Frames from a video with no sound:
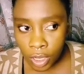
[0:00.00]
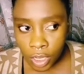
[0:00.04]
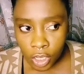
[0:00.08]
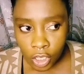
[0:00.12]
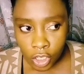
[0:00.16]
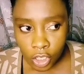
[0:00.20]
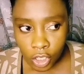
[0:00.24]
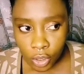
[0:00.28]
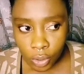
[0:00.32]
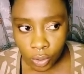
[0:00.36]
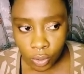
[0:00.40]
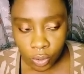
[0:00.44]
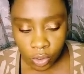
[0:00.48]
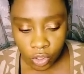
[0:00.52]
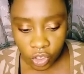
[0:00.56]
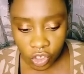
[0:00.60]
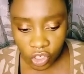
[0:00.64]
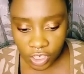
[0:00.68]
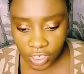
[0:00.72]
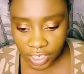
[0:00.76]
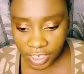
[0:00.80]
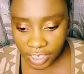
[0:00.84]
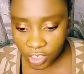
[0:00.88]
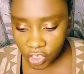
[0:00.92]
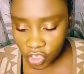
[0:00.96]
So
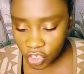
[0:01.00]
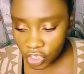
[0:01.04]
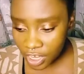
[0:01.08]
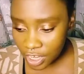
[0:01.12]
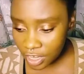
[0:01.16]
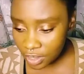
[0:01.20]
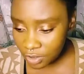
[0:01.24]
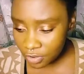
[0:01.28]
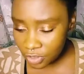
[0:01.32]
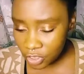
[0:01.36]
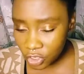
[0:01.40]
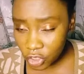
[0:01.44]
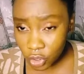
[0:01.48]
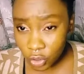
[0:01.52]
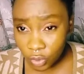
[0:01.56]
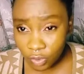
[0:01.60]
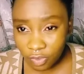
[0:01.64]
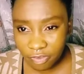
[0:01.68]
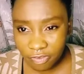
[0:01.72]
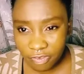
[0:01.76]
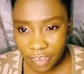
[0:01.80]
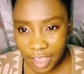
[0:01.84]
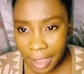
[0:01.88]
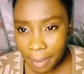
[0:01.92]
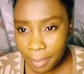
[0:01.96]
just cherish your
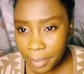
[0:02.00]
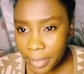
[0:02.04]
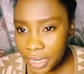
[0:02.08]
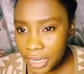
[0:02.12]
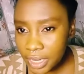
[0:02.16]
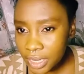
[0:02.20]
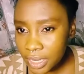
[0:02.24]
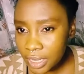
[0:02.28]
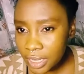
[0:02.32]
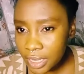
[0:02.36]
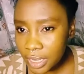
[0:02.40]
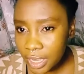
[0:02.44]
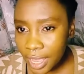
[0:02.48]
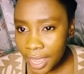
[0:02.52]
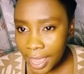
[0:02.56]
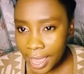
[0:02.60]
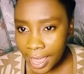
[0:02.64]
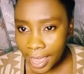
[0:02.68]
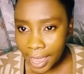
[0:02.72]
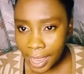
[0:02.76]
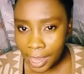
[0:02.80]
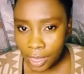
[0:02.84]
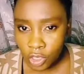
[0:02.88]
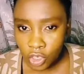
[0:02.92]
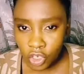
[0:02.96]
family
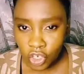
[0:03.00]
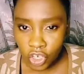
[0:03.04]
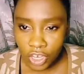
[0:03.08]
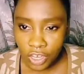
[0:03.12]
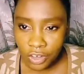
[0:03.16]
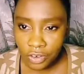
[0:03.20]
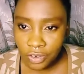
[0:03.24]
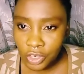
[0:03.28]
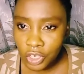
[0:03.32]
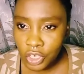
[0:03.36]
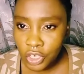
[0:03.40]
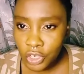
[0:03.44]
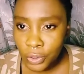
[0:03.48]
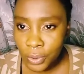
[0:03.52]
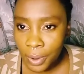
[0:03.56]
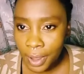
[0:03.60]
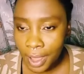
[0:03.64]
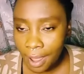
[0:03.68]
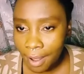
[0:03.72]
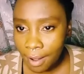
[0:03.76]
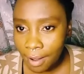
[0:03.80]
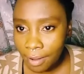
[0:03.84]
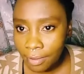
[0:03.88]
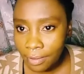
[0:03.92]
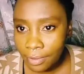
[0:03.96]
and cherish your
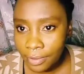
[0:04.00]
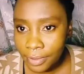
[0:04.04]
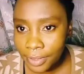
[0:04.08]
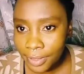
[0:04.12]
health.